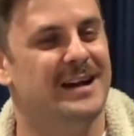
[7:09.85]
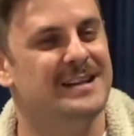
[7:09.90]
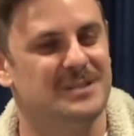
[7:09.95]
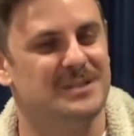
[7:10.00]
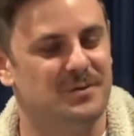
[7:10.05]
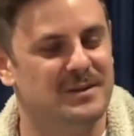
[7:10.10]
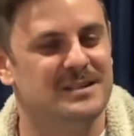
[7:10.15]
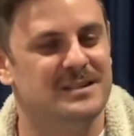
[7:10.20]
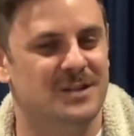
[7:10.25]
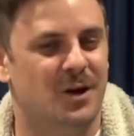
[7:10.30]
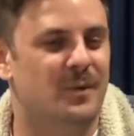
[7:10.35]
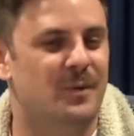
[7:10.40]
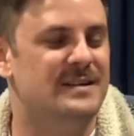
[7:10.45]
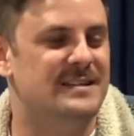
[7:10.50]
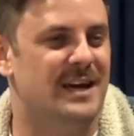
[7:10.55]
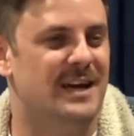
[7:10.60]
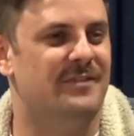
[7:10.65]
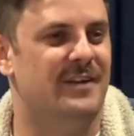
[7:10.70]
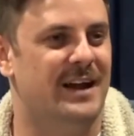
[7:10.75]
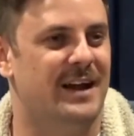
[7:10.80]
So I went
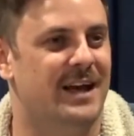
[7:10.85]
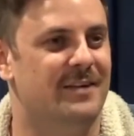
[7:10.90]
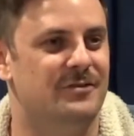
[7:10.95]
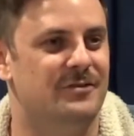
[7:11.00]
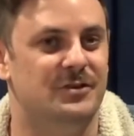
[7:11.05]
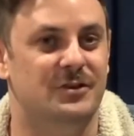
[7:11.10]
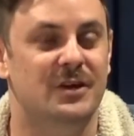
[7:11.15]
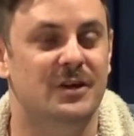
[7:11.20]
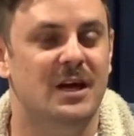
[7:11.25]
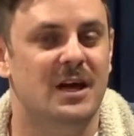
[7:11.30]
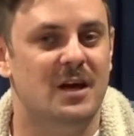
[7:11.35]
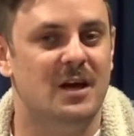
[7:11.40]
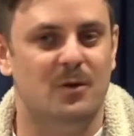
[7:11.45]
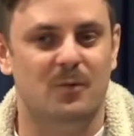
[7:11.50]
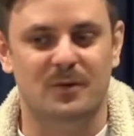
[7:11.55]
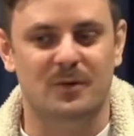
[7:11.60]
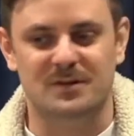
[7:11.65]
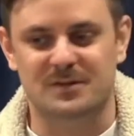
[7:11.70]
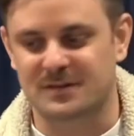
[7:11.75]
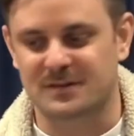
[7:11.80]
down that avenue,
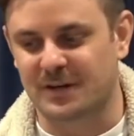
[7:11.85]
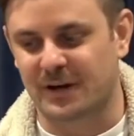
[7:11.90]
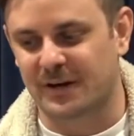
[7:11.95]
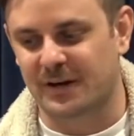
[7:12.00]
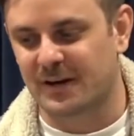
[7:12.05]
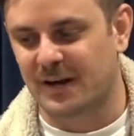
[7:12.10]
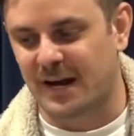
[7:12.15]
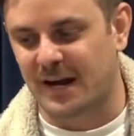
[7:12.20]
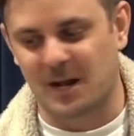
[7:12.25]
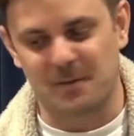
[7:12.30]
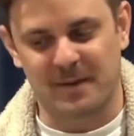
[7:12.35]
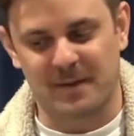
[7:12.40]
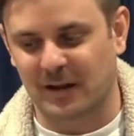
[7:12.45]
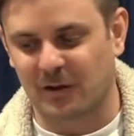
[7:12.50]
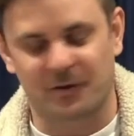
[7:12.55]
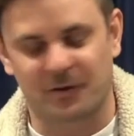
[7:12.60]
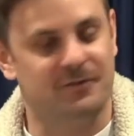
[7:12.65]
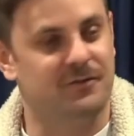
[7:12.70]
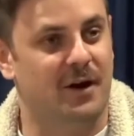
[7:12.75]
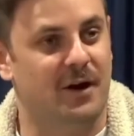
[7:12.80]
which, and I met a lot
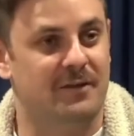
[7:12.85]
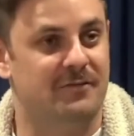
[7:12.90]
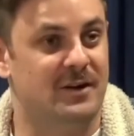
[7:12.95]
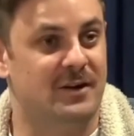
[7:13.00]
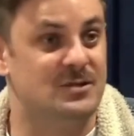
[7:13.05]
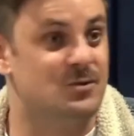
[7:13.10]
of great friends.